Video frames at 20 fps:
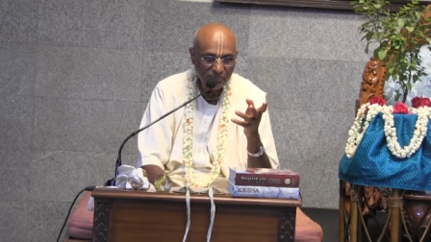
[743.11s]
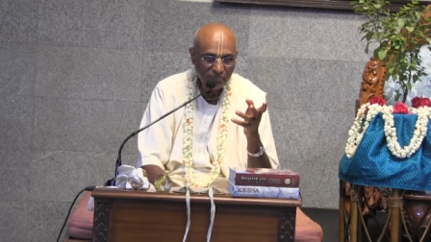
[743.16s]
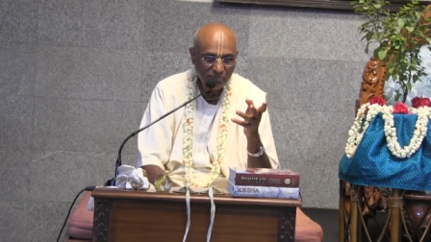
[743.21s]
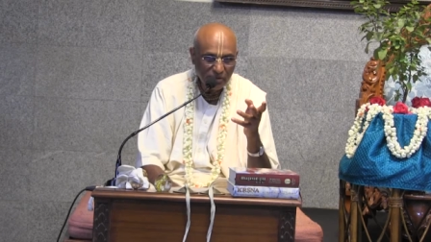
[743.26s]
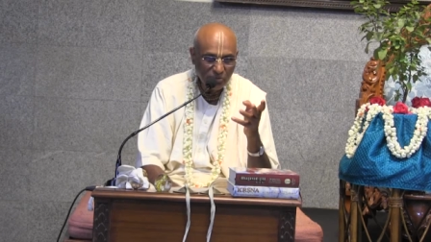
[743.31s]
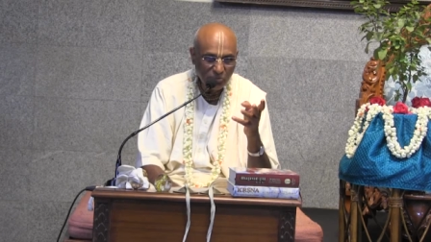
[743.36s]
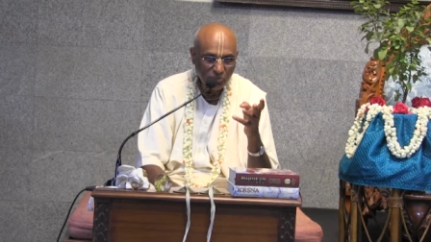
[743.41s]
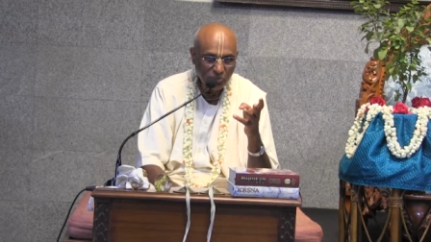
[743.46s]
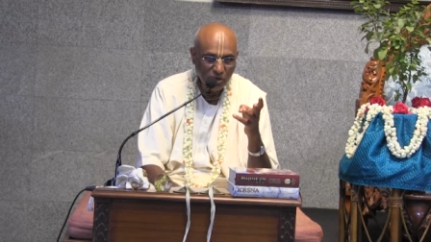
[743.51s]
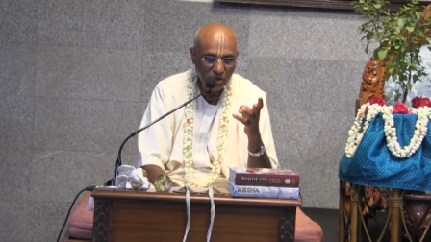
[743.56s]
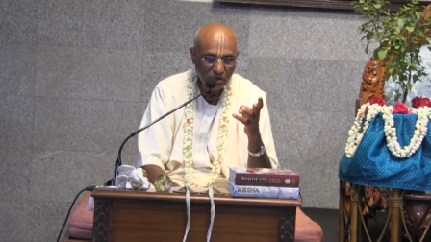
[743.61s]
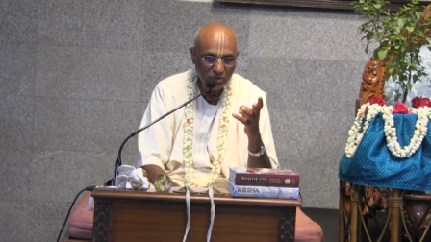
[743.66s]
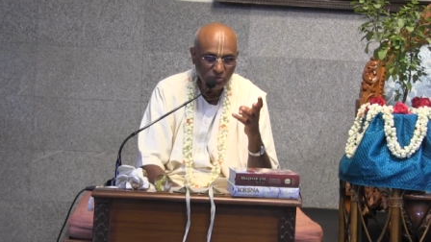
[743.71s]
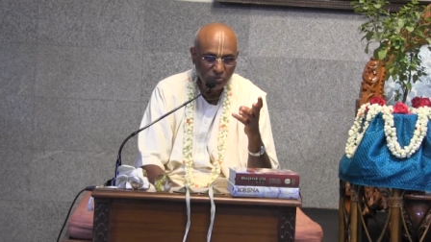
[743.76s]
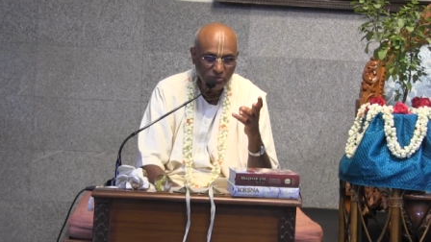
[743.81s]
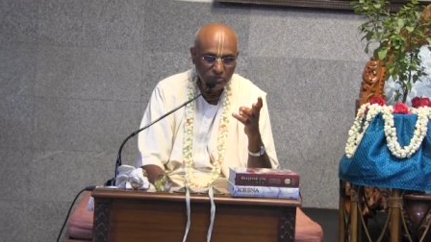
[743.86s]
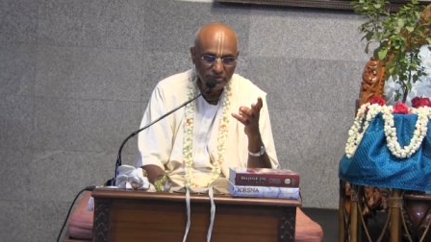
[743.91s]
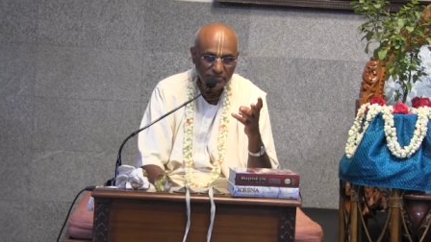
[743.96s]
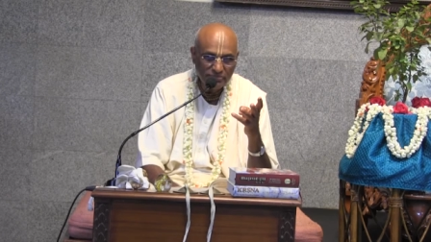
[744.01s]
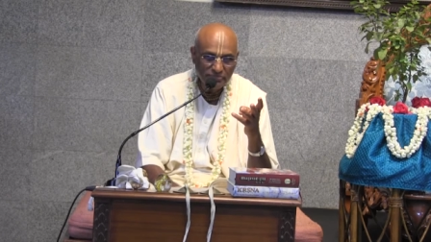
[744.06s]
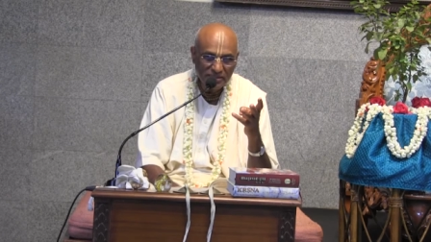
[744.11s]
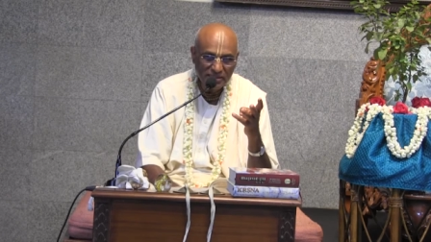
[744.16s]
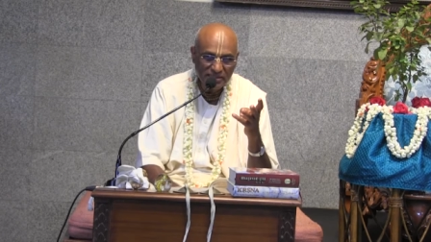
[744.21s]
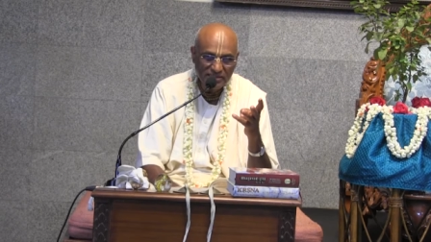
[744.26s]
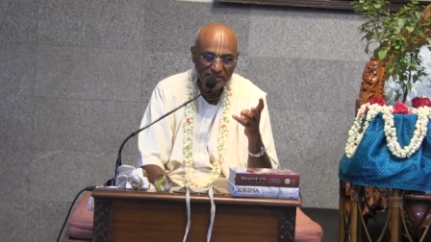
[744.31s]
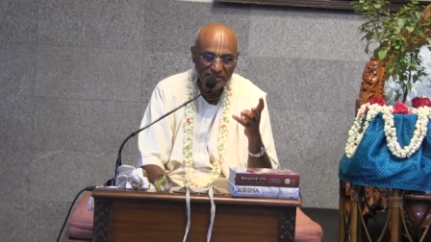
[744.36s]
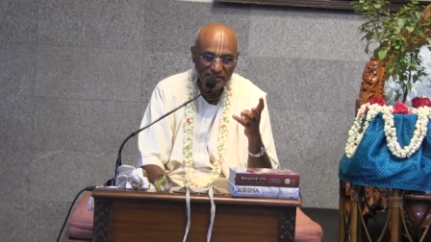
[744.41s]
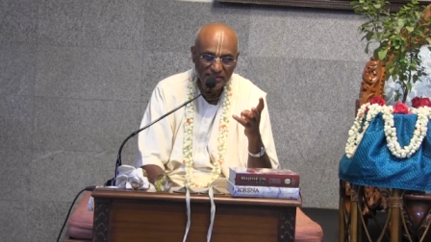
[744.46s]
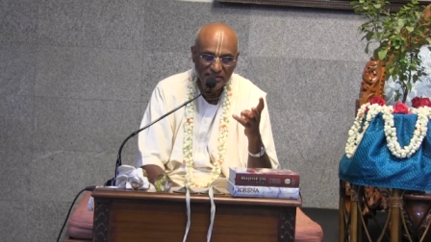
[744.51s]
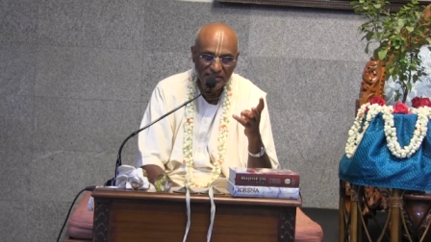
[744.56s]
But one who is
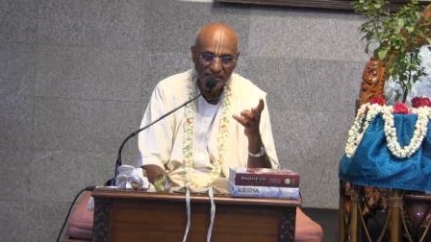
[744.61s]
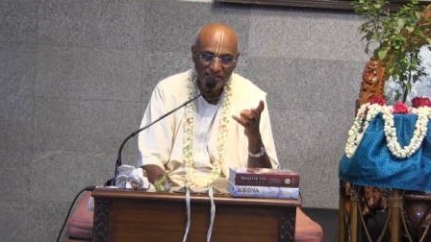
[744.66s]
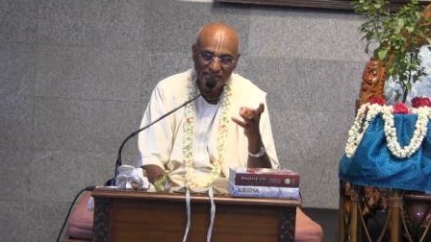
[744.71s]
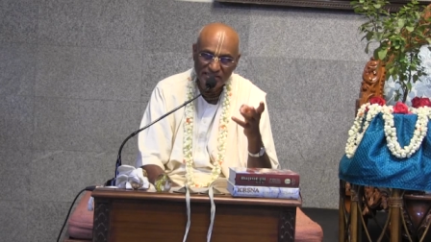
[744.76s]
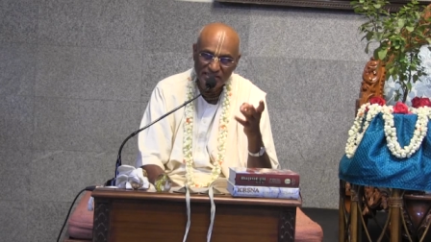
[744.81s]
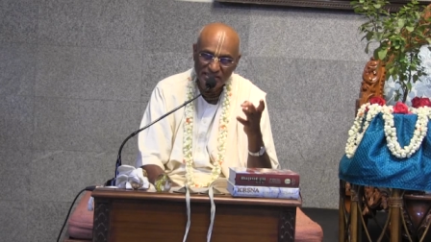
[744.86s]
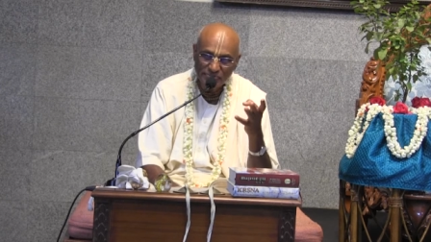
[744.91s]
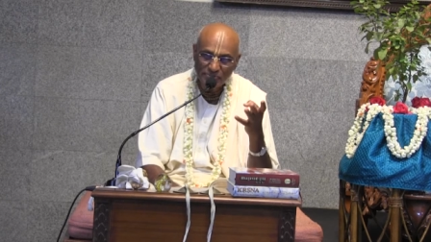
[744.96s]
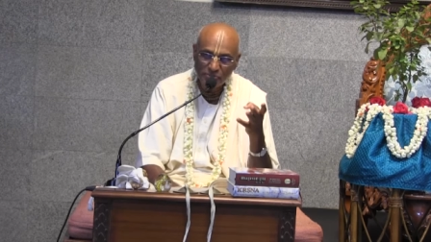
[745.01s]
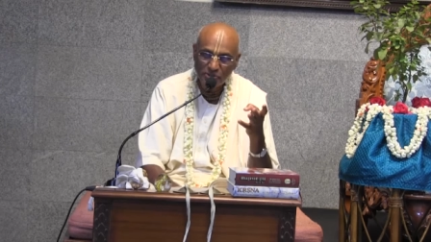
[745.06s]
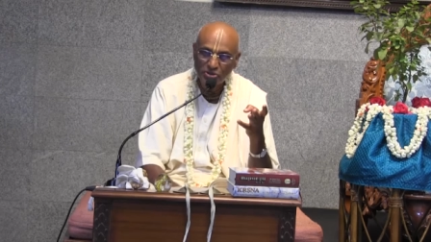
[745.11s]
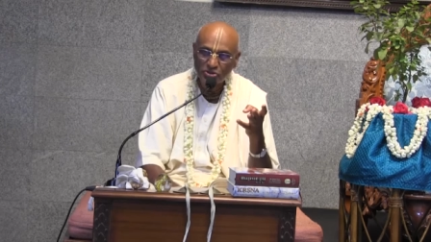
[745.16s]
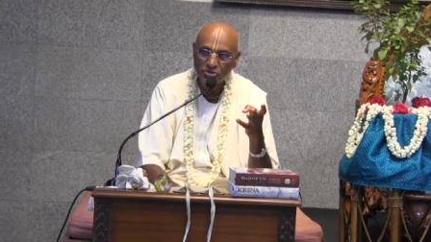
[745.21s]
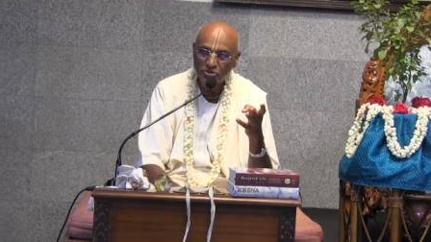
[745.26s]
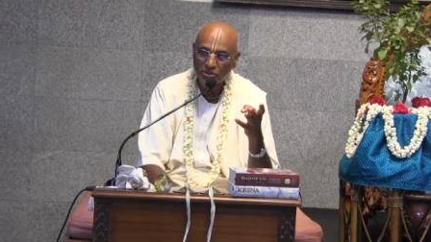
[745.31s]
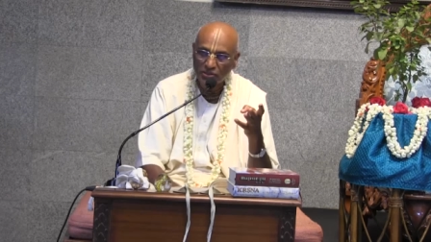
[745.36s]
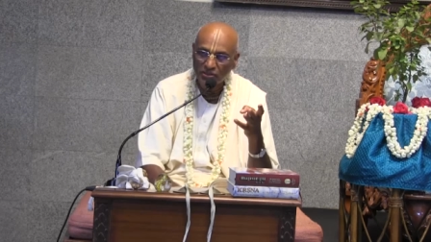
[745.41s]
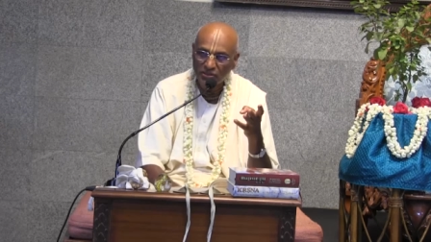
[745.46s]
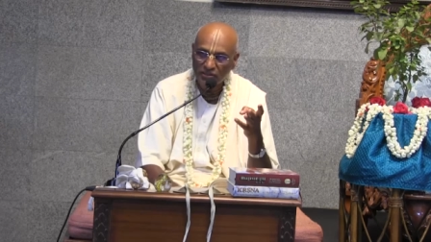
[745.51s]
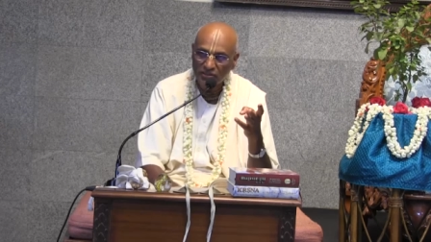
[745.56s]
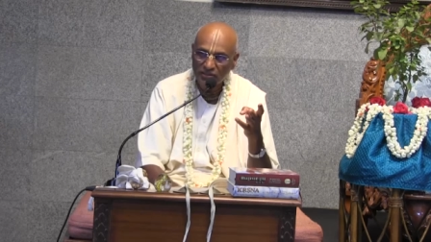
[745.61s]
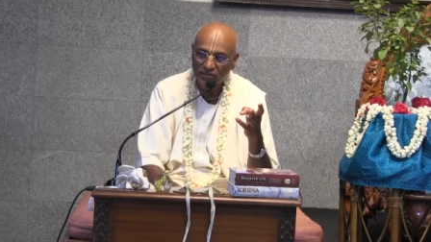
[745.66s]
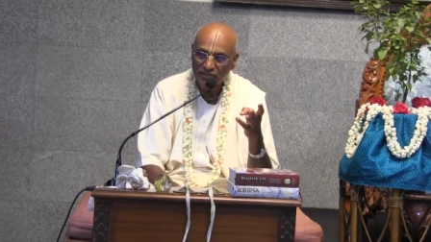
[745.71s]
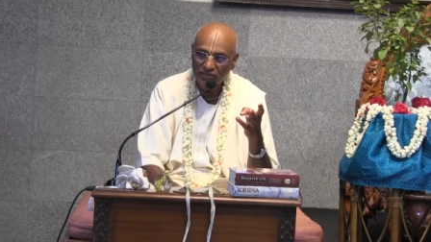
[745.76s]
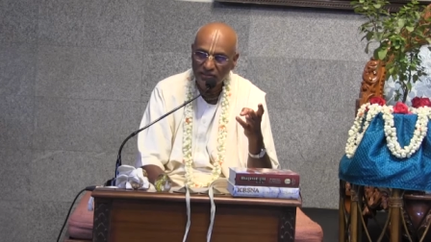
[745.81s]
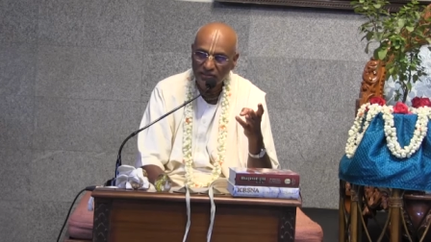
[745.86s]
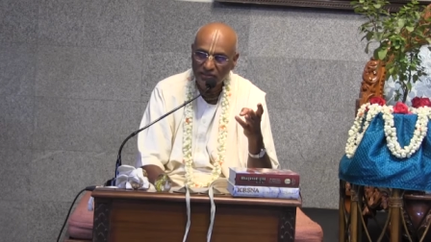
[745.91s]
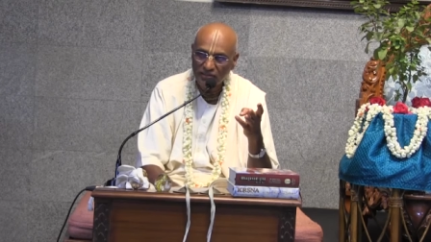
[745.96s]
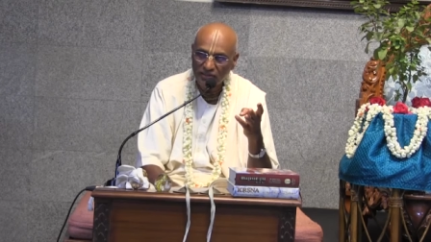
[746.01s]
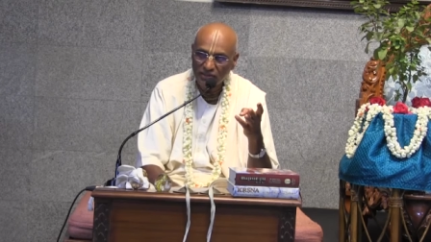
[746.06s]
mixing is a spiritual
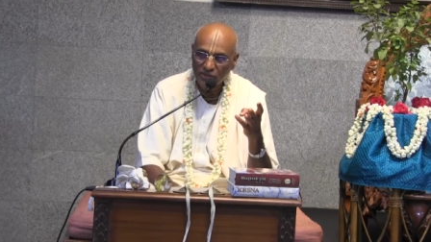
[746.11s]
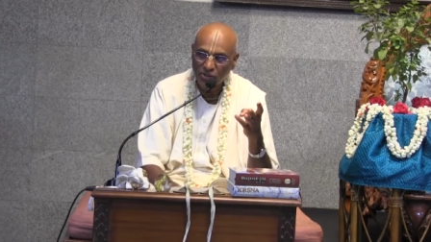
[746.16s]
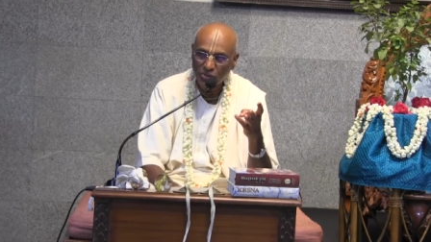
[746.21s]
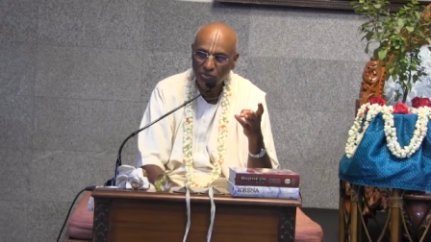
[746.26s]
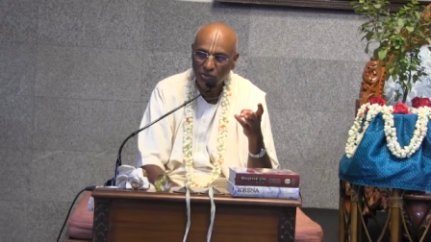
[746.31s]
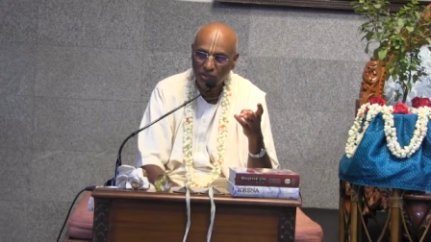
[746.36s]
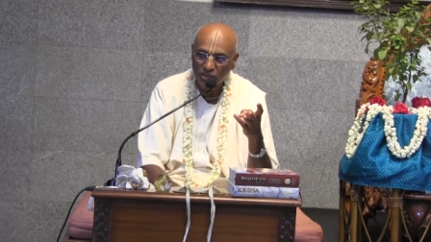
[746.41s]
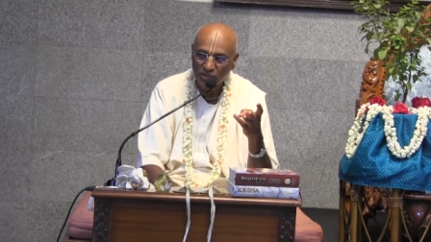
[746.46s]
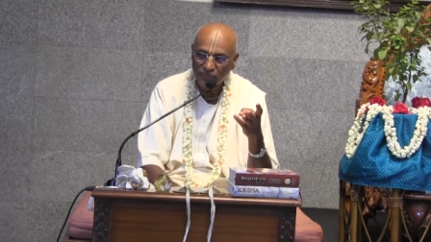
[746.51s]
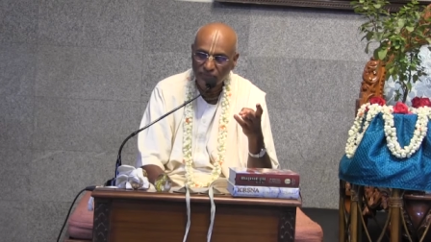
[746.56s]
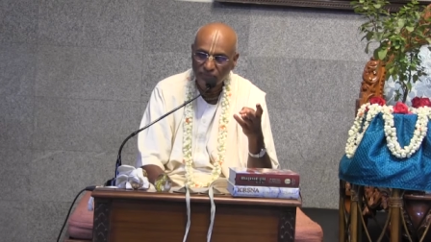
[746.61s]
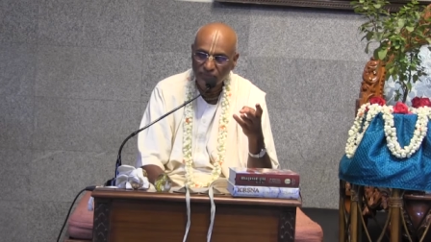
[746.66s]
doer.